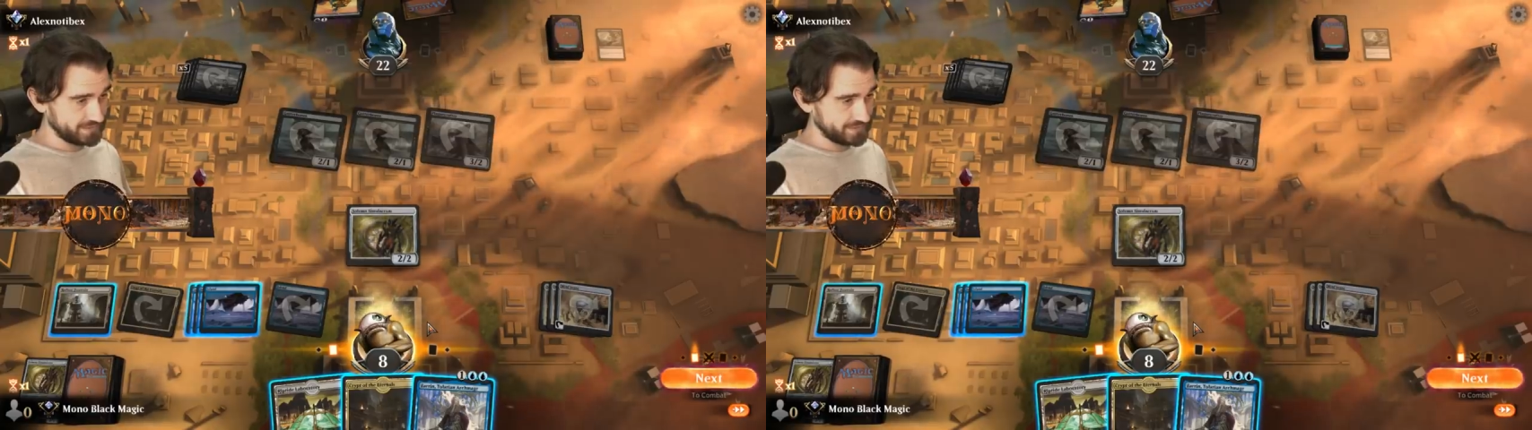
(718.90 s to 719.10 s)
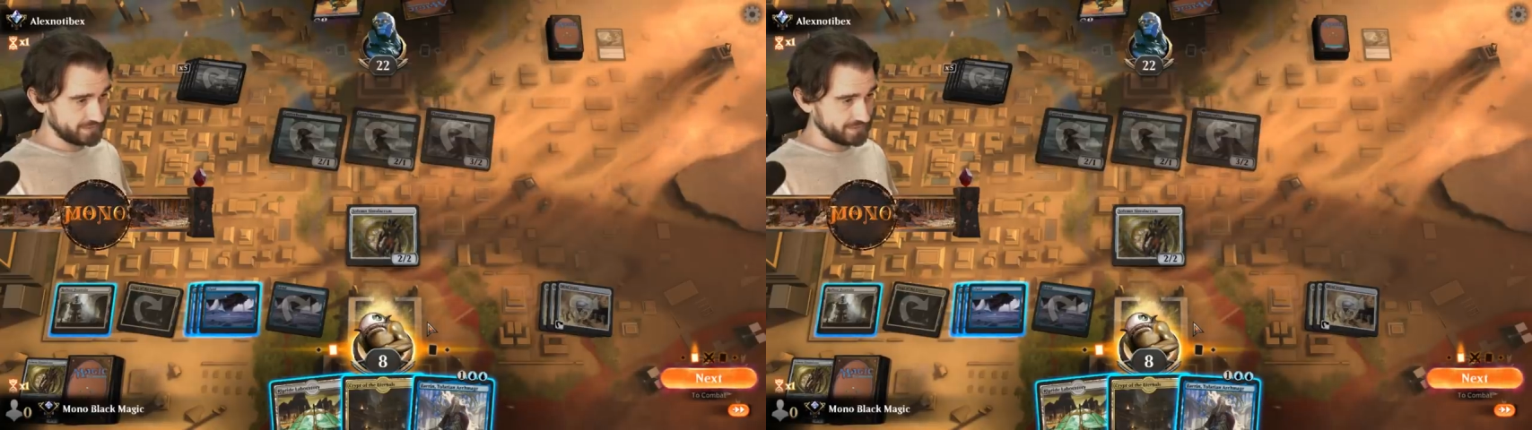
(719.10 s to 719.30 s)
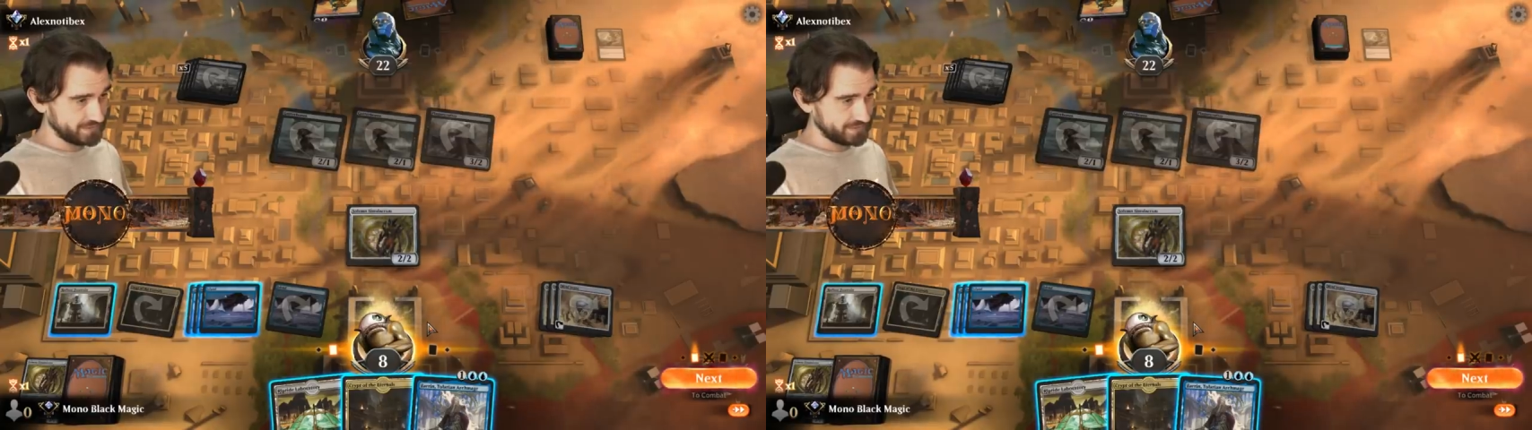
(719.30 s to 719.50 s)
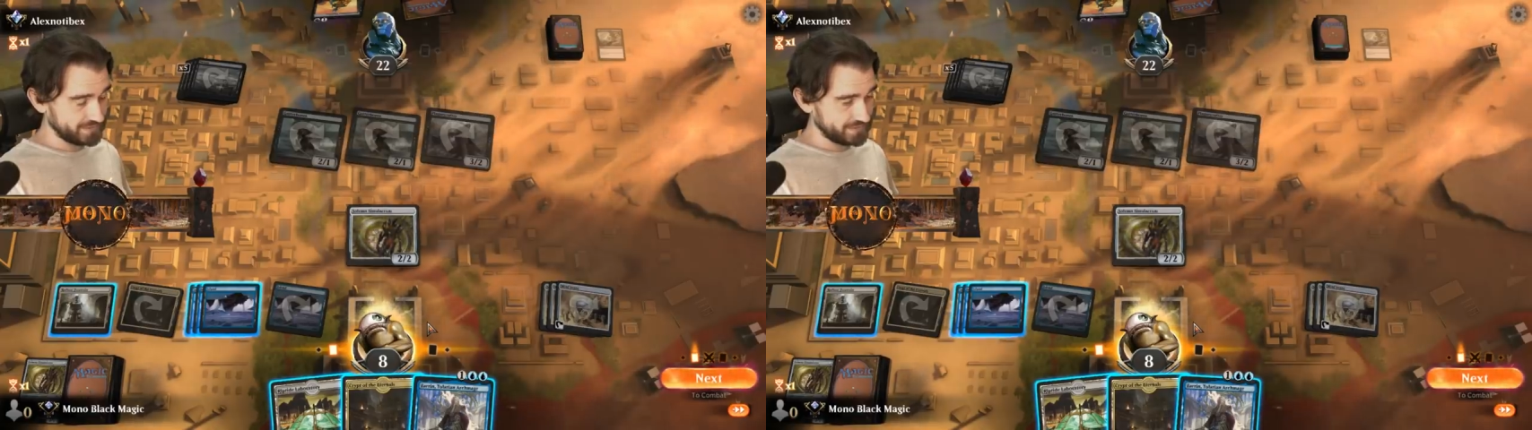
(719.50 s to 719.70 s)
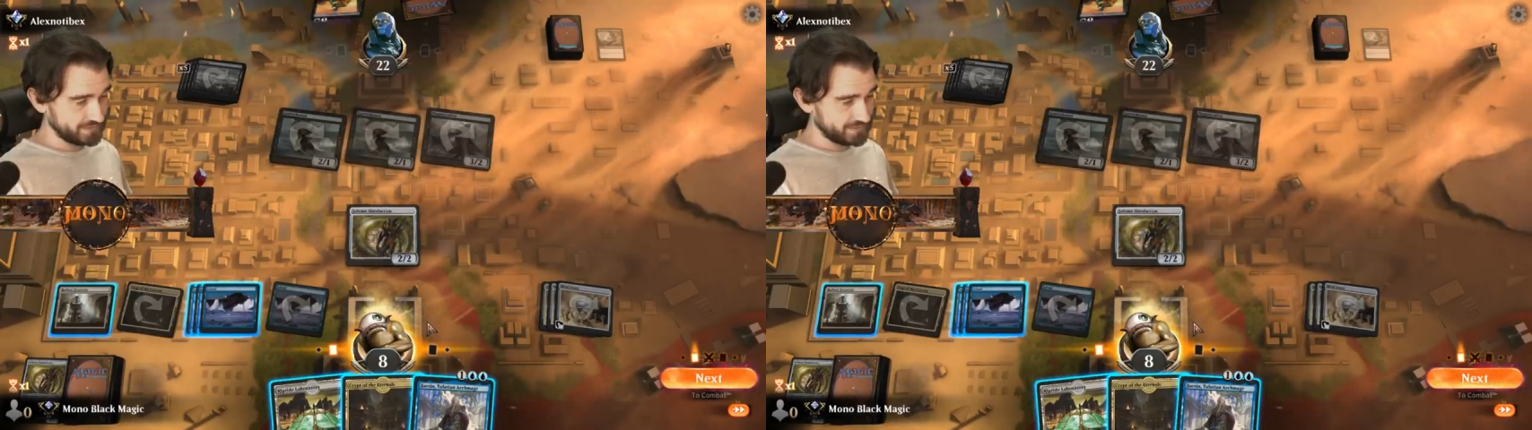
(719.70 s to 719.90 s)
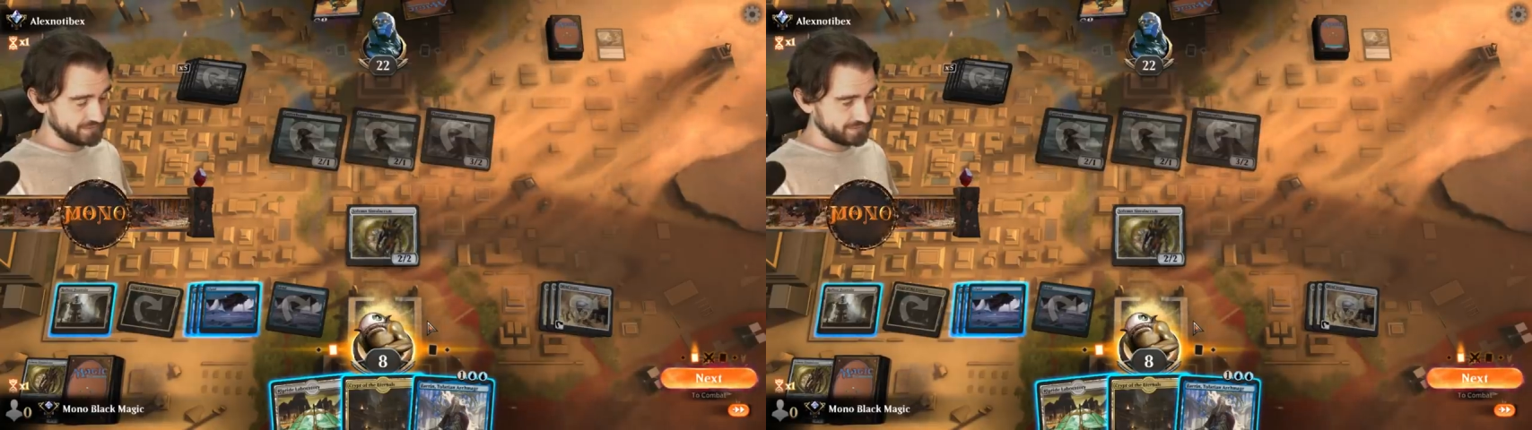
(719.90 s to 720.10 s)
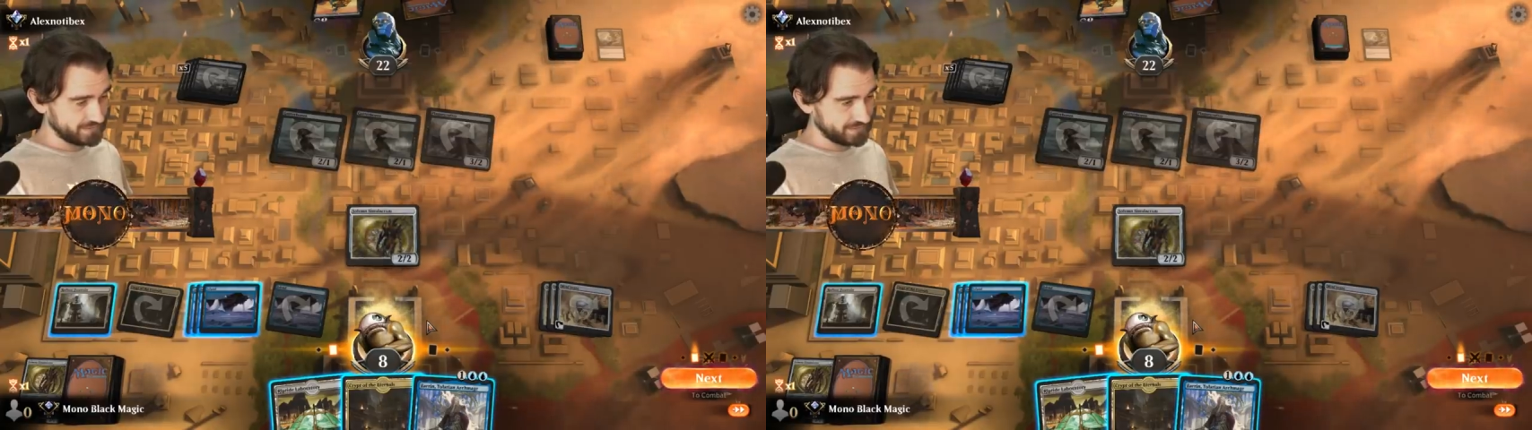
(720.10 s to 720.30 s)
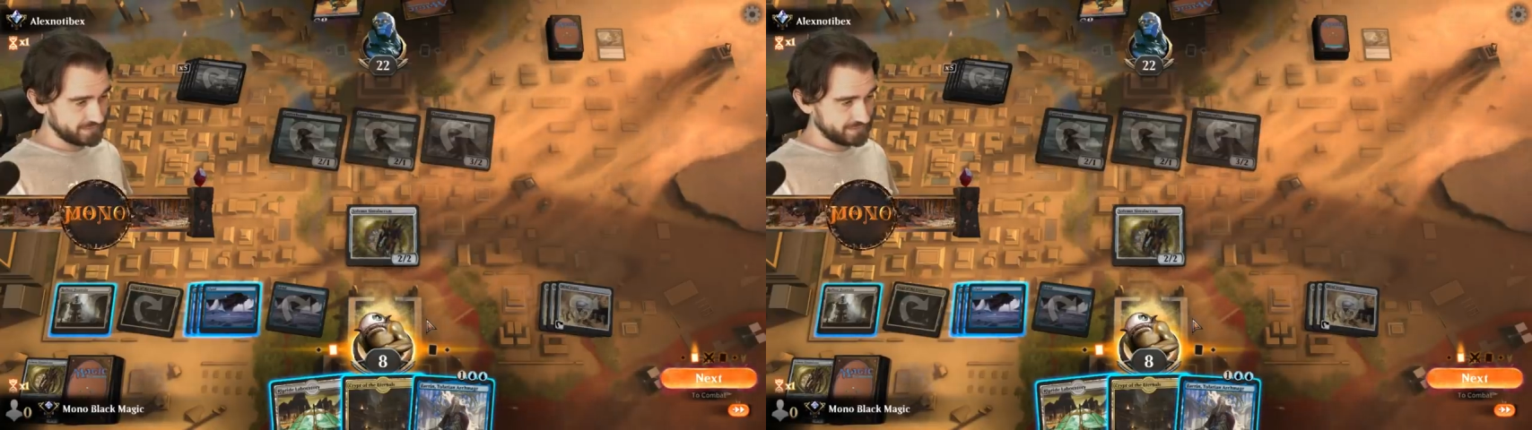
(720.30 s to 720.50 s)

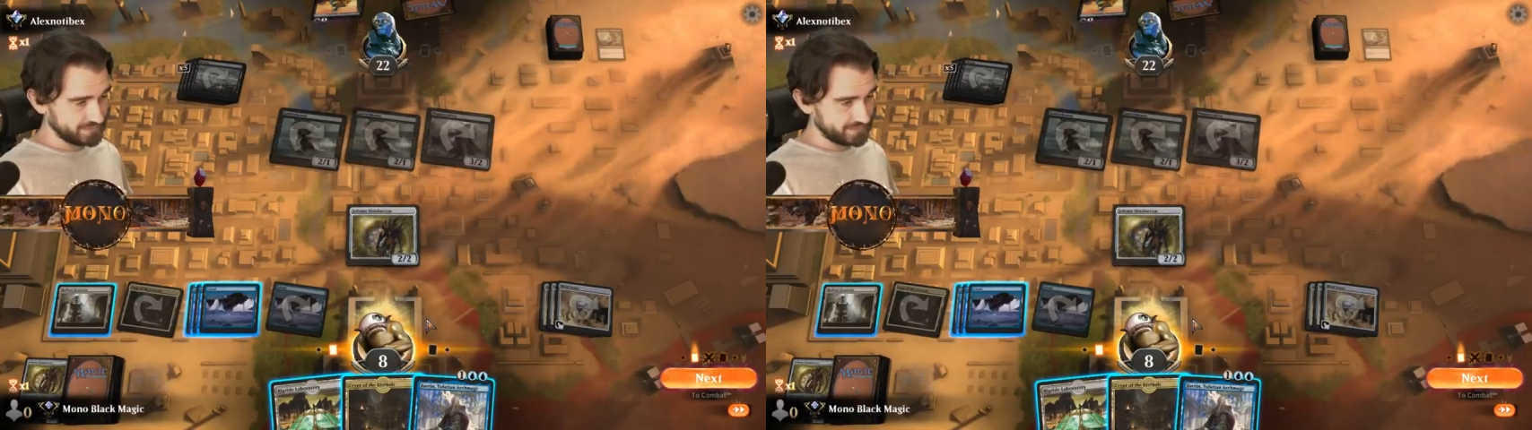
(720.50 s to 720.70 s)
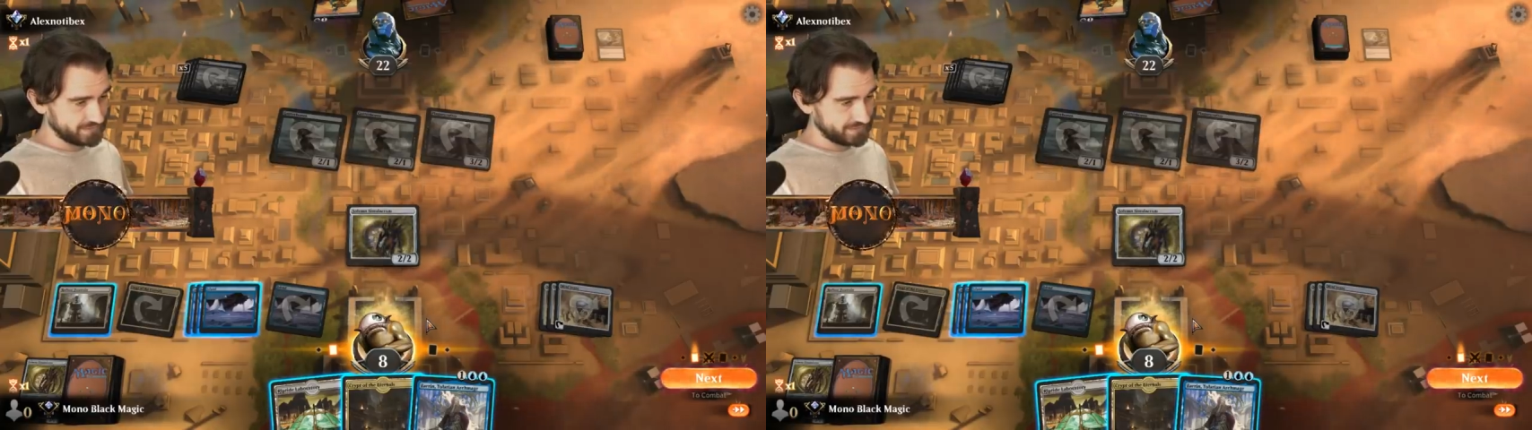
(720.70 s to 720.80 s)
(no one is talking)